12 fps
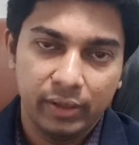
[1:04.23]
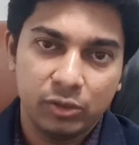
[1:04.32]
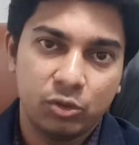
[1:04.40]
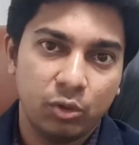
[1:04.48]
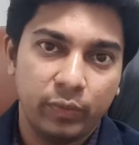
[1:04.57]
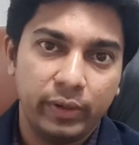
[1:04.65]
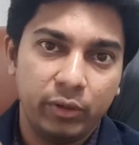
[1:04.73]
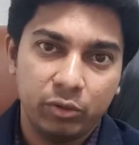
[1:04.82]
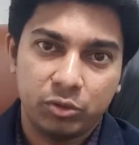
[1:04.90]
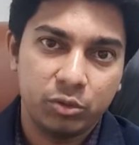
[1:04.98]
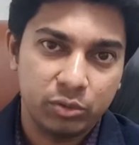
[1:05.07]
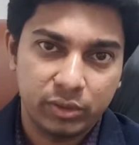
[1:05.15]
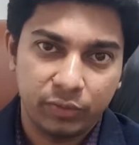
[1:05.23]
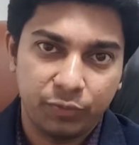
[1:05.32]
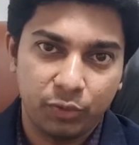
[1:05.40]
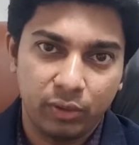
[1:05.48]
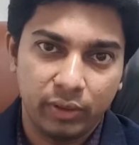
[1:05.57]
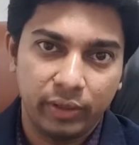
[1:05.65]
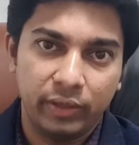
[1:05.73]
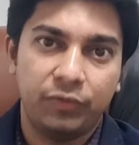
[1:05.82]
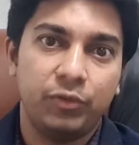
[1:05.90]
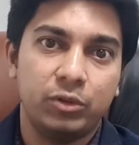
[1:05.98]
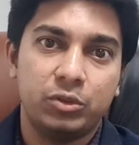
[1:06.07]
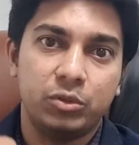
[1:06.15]
So when you choose a food,
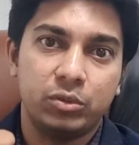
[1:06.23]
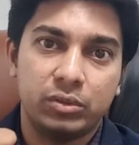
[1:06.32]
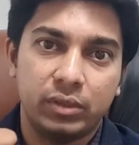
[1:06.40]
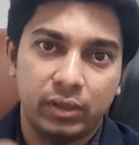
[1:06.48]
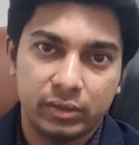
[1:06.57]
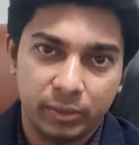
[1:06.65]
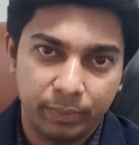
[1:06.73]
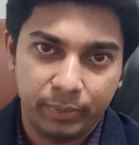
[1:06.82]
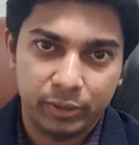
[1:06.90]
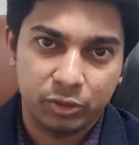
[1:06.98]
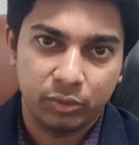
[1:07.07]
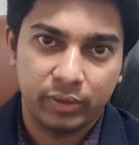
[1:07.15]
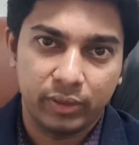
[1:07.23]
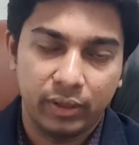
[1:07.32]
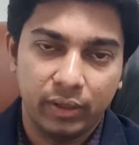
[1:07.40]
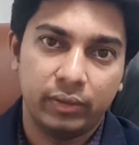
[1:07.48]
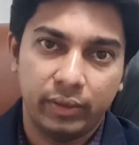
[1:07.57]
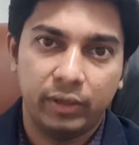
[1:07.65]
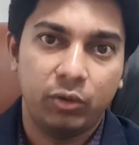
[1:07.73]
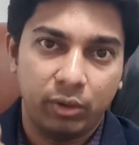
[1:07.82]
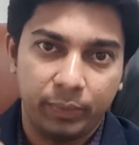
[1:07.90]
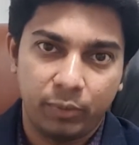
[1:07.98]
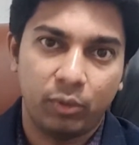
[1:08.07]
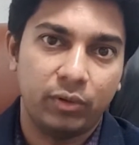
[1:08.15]
if you choose a simple sugar, then you are
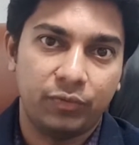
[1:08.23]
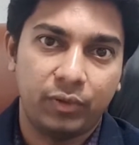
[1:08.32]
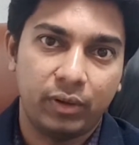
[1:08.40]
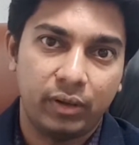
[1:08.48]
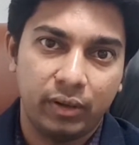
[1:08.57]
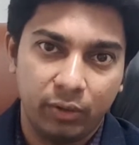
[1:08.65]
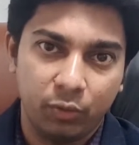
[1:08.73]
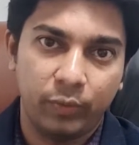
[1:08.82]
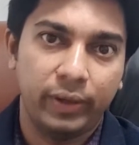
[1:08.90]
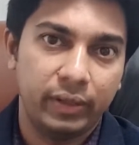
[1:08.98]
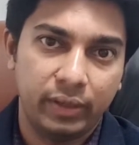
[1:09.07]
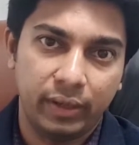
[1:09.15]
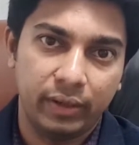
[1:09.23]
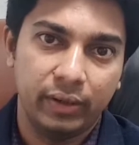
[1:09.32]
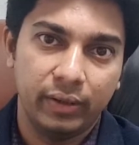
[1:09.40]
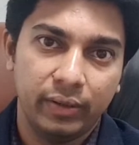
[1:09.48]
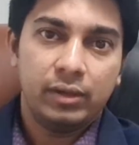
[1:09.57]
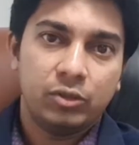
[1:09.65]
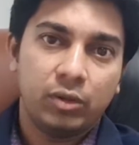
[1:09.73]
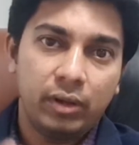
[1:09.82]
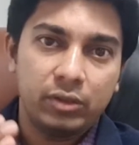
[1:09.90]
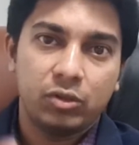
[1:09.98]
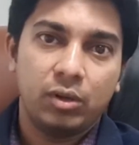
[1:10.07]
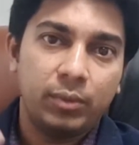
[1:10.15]
prone for a weight gain. So
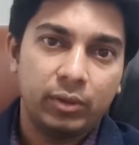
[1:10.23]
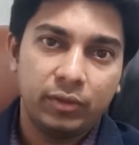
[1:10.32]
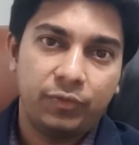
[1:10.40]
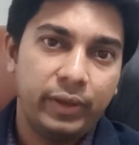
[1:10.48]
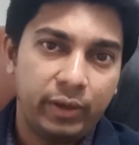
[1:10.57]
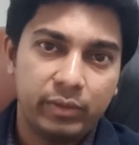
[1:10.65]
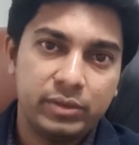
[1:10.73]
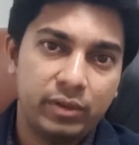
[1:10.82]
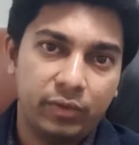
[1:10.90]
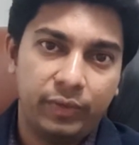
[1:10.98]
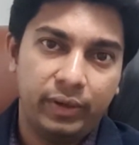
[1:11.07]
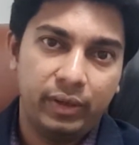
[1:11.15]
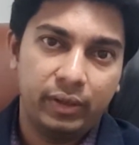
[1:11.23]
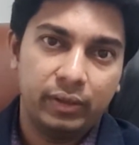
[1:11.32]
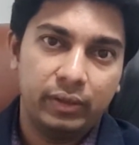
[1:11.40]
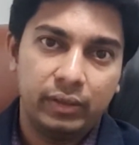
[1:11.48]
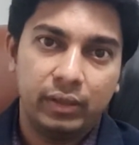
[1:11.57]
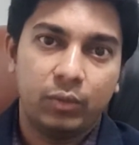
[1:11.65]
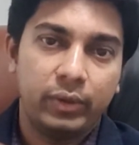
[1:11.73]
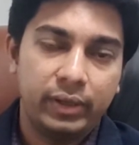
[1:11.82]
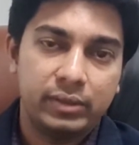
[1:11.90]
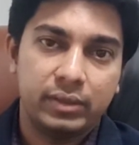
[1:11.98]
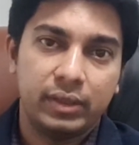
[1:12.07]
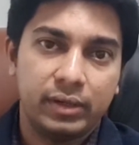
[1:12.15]
also about the frequency of eating.
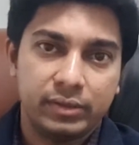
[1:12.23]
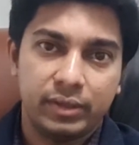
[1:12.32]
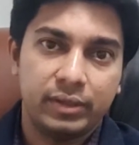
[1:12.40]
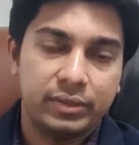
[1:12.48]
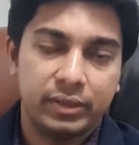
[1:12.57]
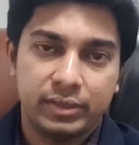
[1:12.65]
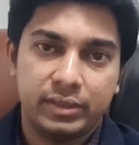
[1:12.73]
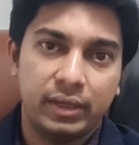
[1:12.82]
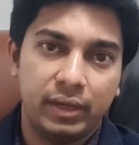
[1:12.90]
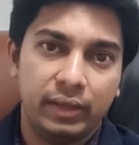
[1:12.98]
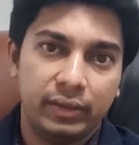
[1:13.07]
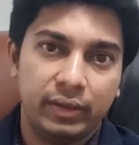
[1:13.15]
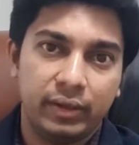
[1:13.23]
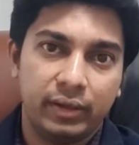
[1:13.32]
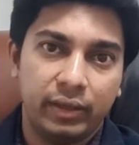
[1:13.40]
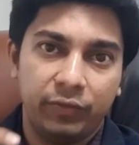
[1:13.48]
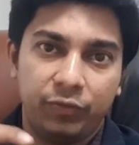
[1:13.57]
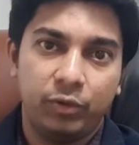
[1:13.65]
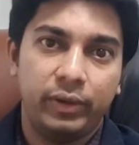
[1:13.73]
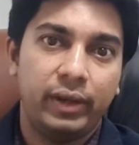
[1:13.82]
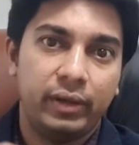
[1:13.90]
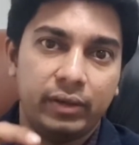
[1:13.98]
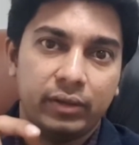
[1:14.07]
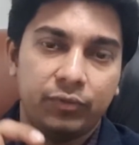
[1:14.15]
Nowadays there is a research telling that if you
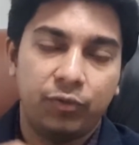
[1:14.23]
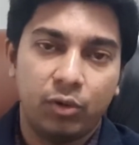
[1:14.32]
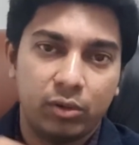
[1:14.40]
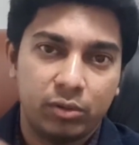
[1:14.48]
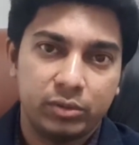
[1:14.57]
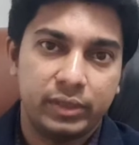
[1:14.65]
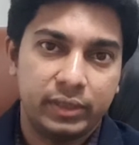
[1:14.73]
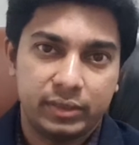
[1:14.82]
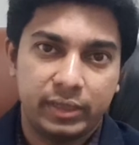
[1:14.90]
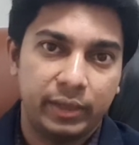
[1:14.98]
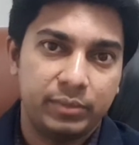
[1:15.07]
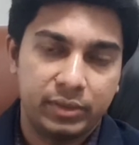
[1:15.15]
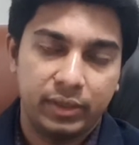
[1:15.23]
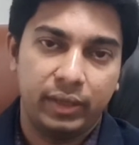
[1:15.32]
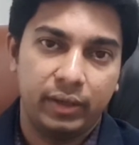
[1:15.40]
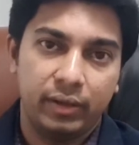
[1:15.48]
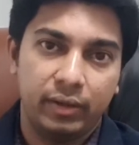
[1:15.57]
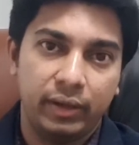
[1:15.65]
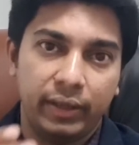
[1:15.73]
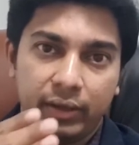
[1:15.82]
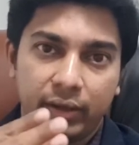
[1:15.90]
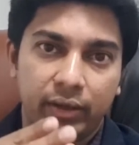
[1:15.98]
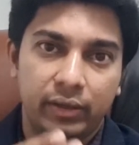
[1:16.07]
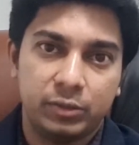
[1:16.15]
eat 4 to 6 times a day,
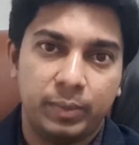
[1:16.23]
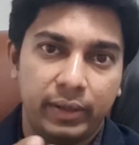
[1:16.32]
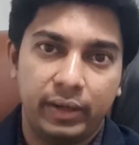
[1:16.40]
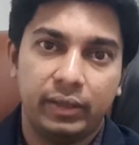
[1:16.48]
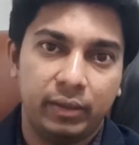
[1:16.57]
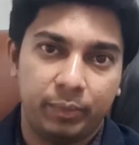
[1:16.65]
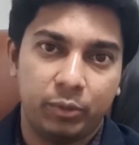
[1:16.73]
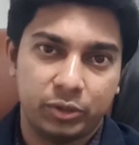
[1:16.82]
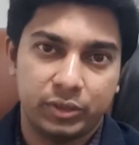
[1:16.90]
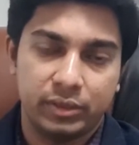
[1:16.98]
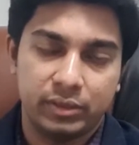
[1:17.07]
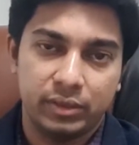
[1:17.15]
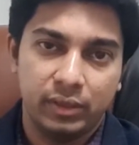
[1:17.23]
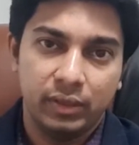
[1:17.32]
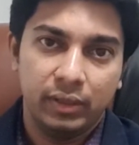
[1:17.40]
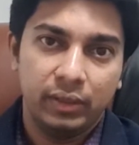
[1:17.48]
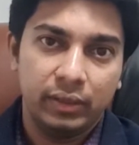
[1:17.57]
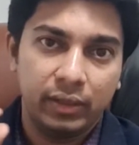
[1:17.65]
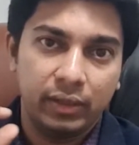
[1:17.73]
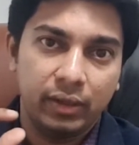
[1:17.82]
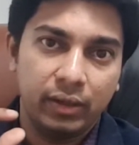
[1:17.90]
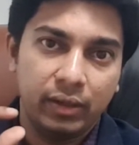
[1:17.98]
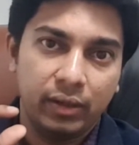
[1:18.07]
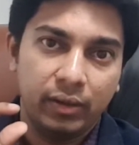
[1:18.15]
like splitting the portions,
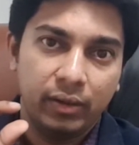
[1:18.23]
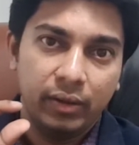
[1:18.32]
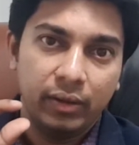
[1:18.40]
the